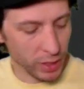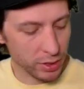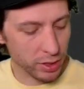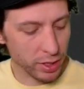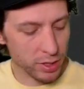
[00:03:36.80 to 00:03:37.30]

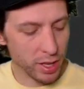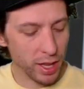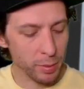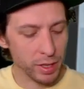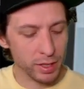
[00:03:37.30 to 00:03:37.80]
So there's the
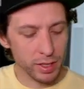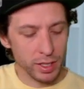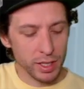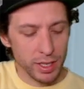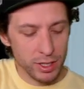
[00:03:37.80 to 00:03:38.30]
helmet.
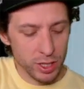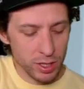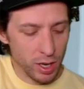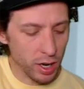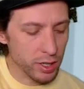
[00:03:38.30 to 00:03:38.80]
It's just
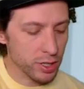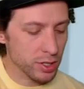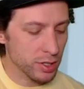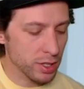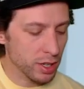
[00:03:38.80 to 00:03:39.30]
an
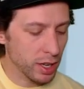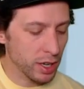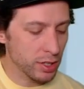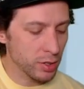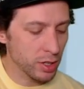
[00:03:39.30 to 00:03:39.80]
arch, so you're
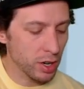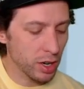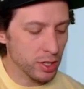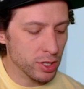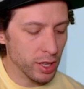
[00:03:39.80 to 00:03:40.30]
kind of doing an
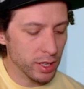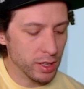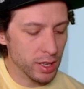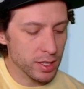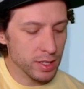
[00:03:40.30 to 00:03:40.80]
arch like
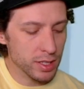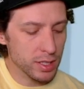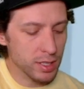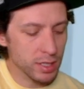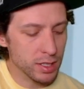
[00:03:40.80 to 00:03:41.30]

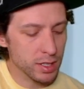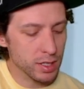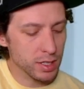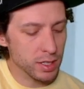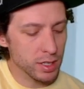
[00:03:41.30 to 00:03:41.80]
this
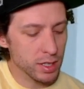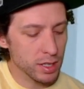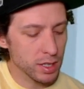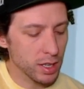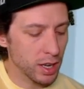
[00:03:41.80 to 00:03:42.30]

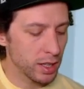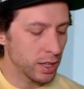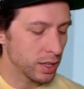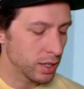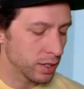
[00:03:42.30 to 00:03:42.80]
and
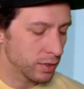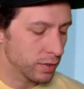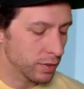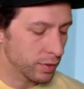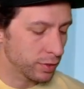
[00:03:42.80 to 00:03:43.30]
then
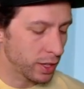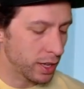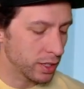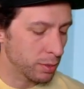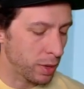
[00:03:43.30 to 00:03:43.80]

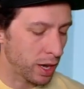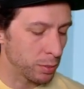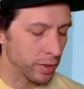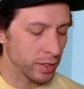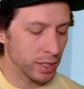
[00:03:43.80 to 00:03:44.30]
flattening the
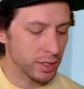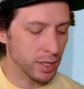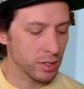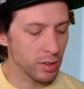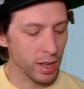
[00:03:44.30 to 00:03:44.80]
bottom of it. That's how
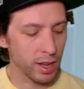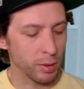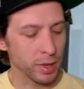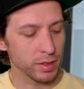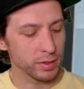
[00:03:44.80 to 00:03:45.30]
you do that
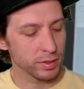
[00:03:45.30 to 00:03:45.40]
helmet.